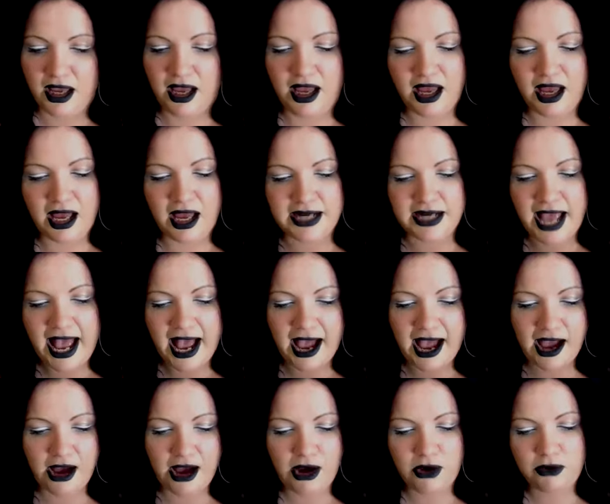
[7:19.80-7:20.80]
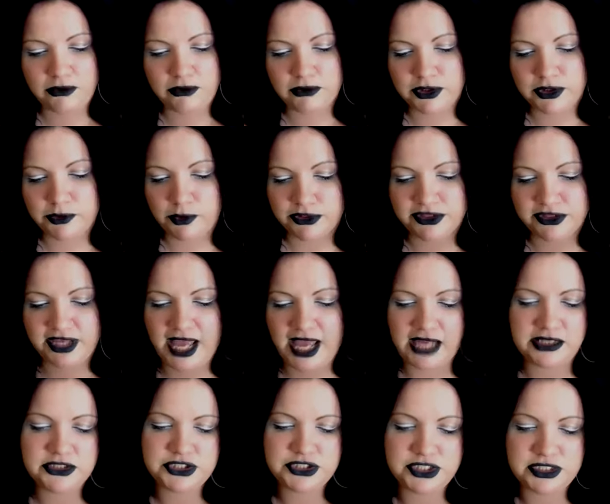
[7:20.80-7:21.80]
and how you want the
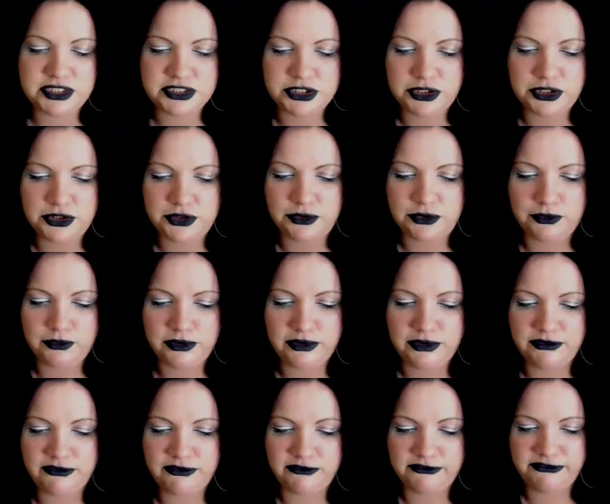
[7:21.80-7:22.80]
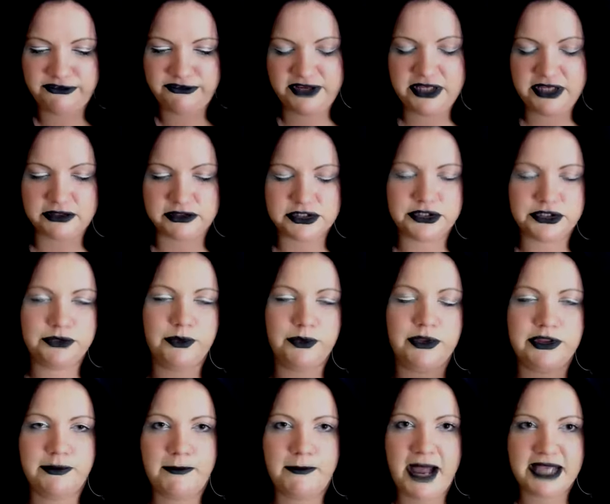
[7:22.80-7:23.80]
energy to feel. Do you want
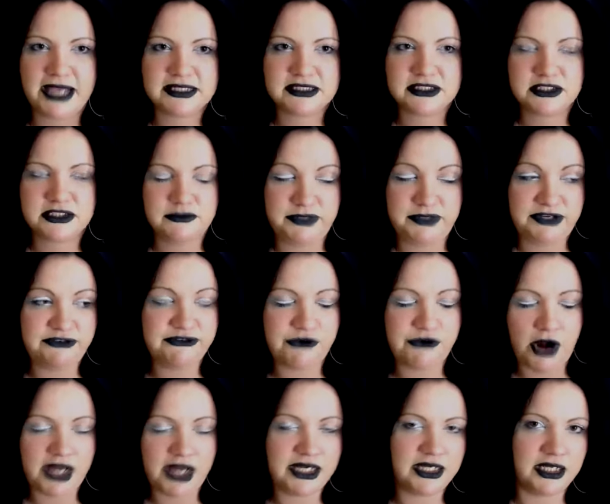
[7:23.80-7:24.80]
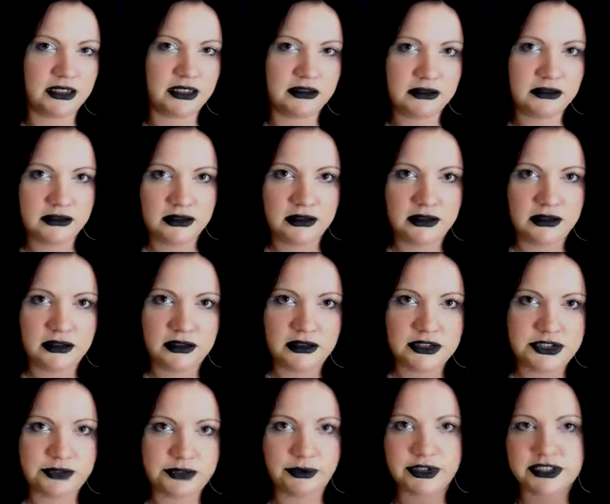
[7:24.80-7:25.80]
the mask to be frightening?
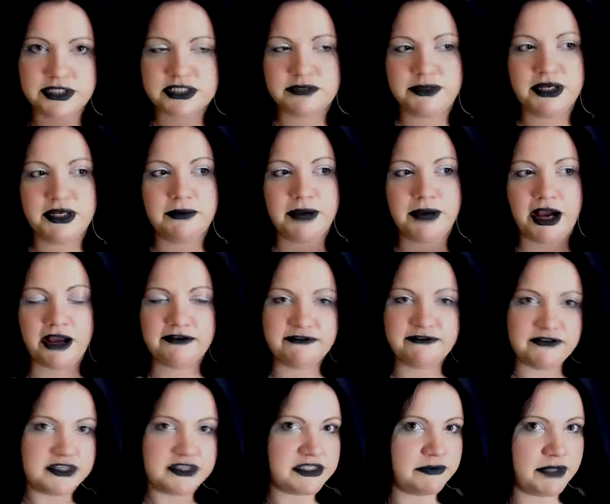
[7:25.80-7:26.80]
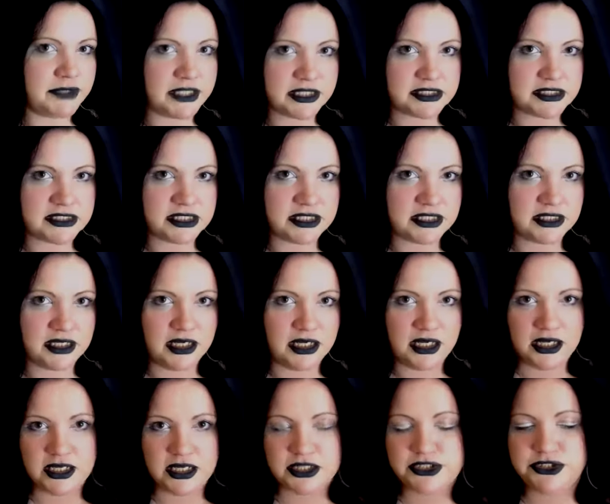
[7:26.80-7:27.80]
Do you want it to be about invisibility?
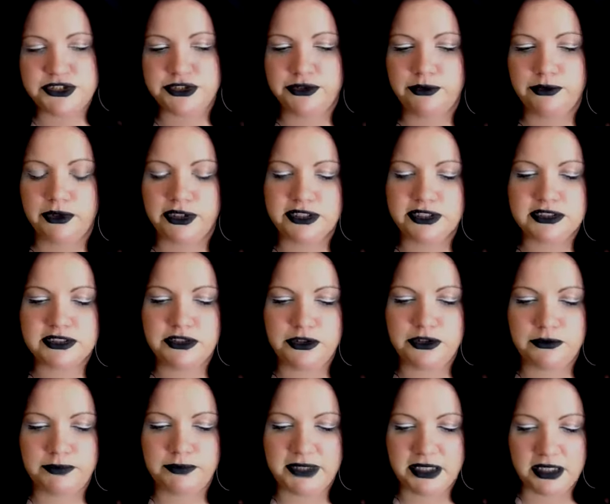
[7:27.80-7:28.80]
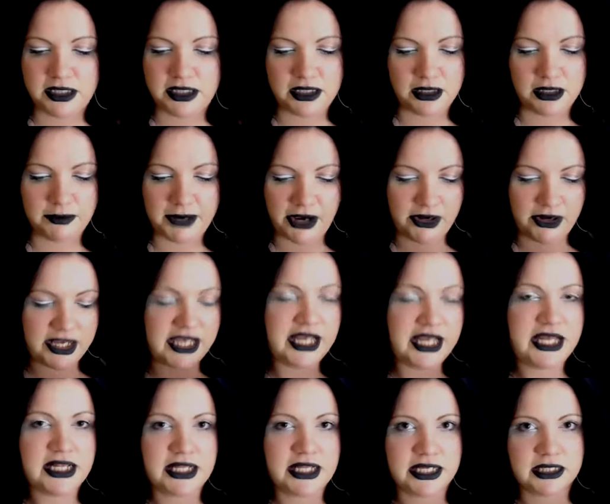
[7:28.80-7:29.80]
Do you want it to be about
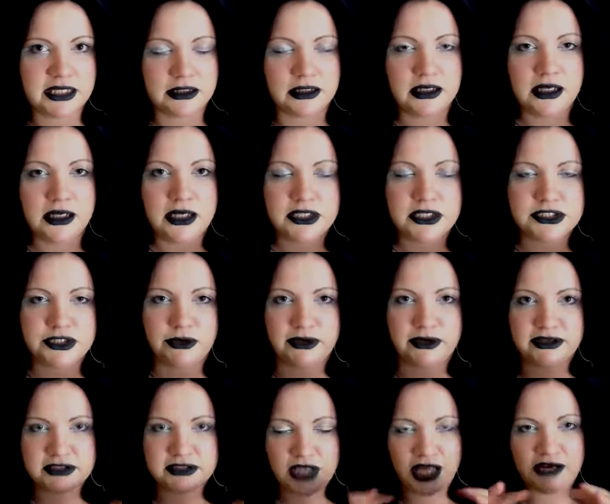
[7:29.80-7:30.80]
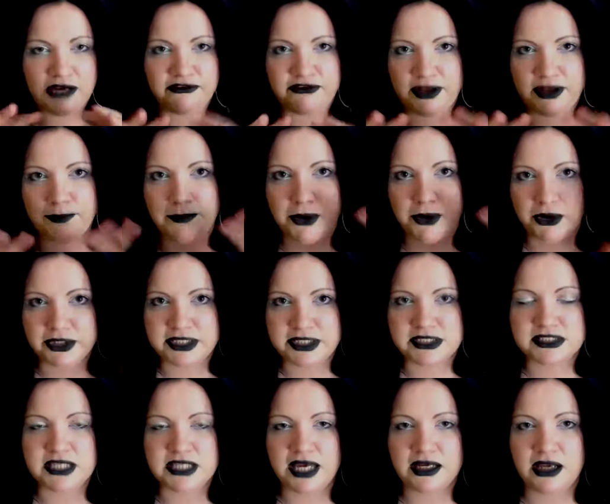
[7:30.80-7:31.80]
healing? So it kind of embodies
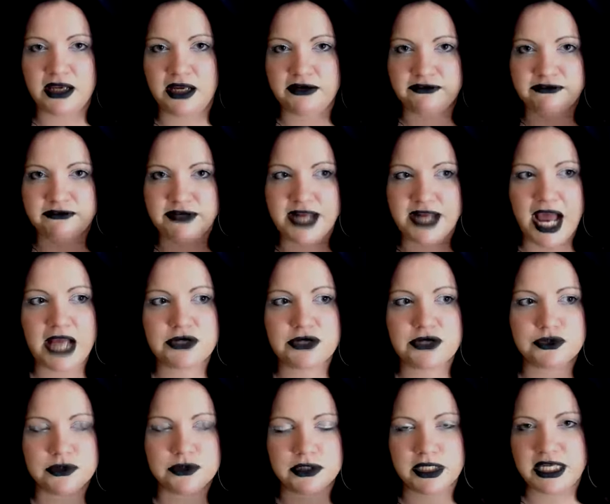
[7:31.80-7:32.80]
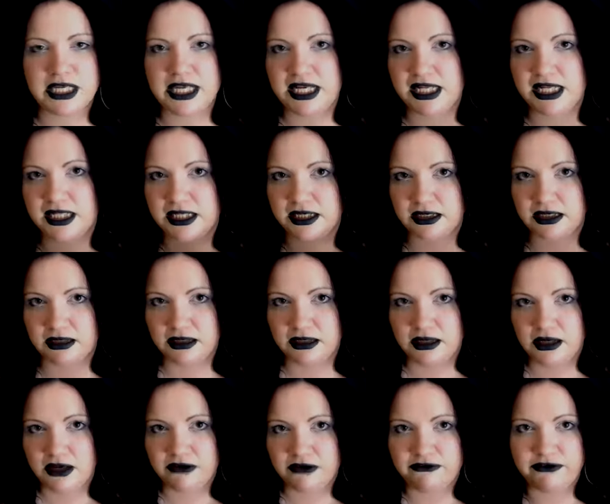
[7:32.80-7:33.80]
that kind of natural healing
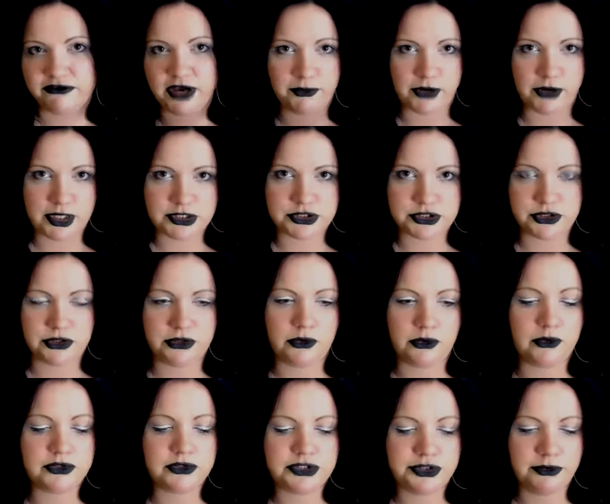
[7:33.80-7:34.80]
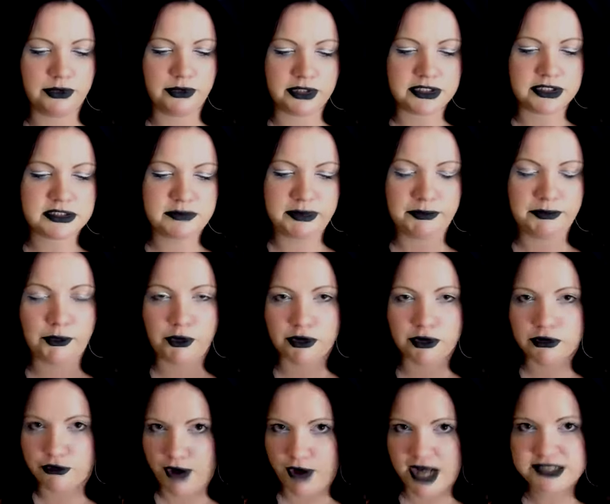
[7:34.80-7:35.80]
vibration. Or do you want it to be more
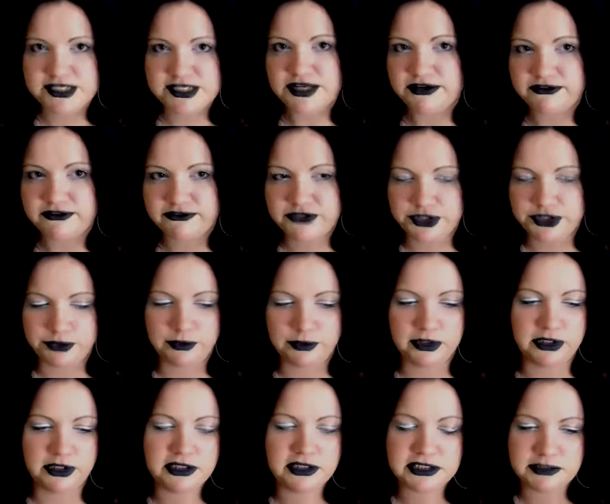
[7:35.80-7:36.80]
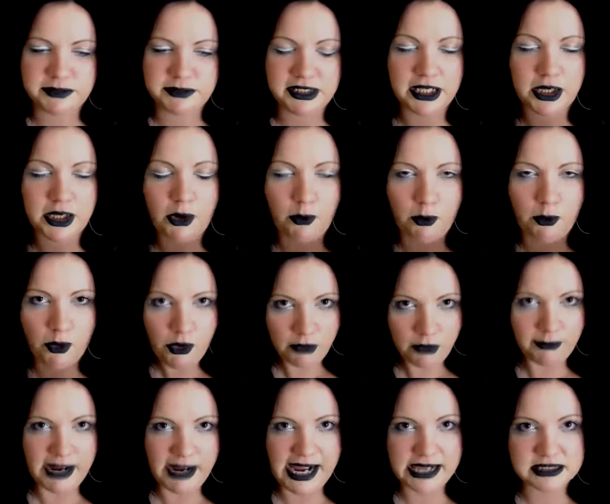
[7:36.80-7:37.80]
aggressive? Do you want it to be like a war
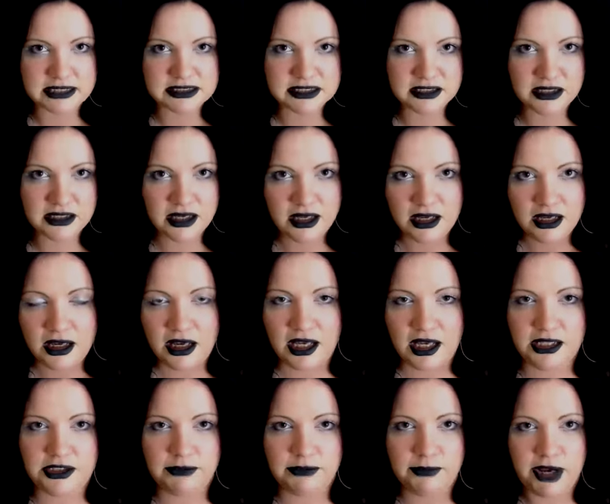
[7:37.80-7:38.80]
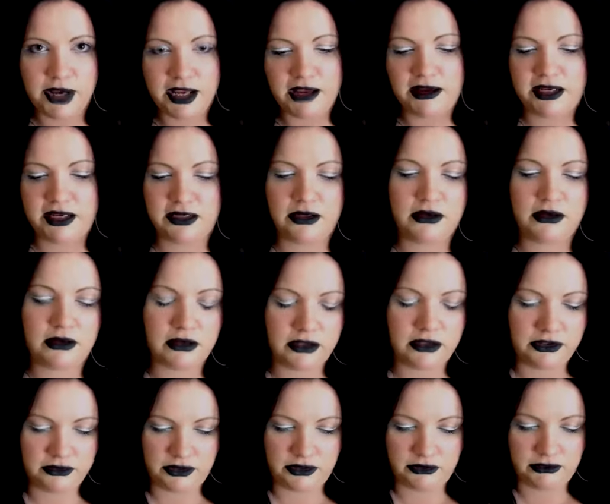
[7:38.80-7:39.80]
mask? And you might,
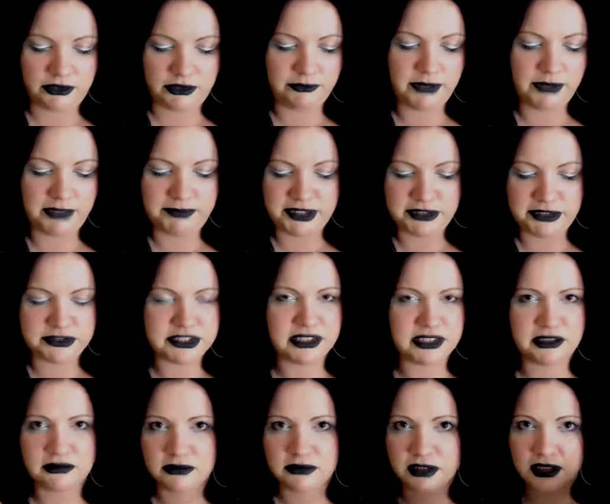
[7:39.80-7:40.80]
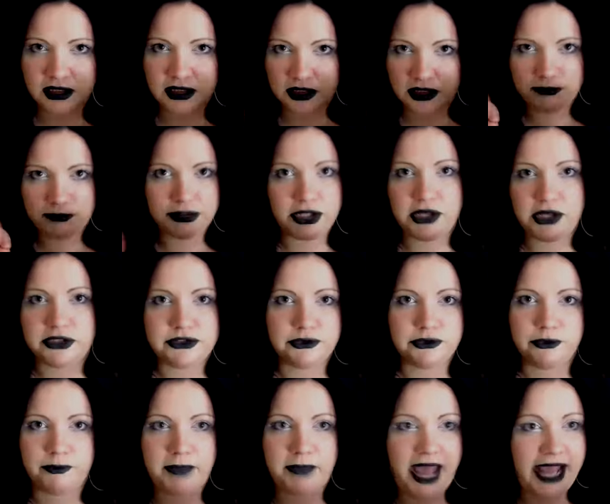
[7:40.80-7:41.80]
you might be using blood
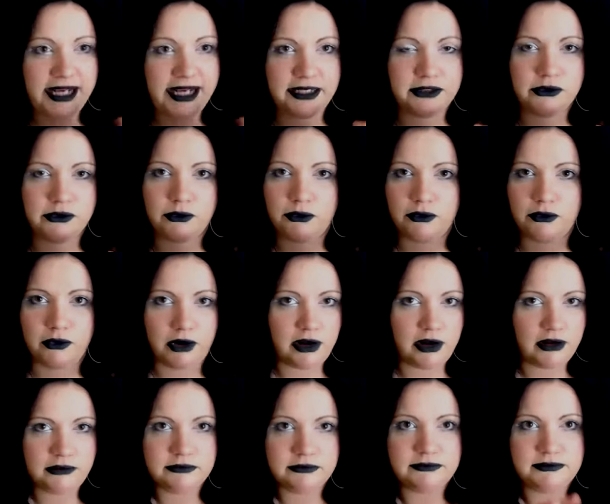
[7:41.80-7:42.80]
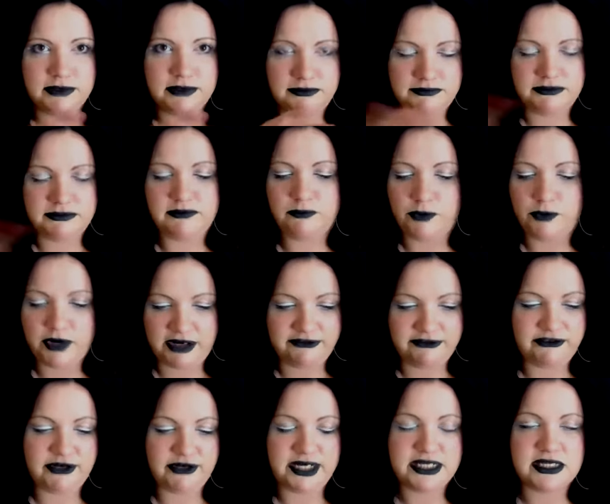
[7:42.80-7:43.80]
or paint or
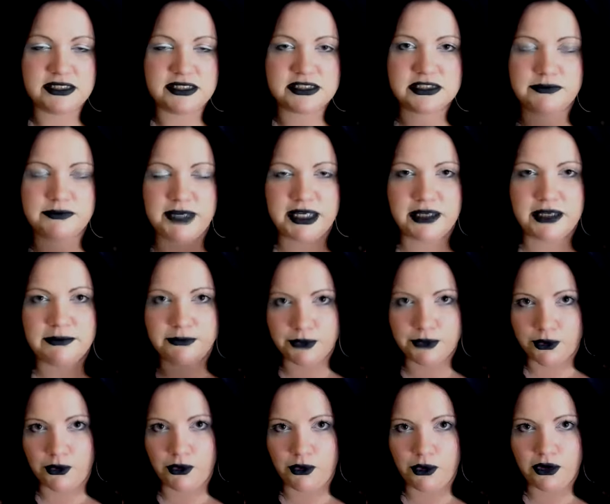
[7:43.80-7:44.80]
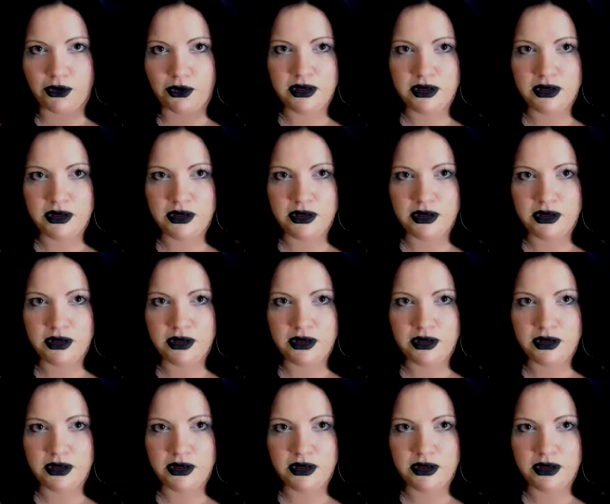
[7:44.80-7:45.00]
whatever it is to make it more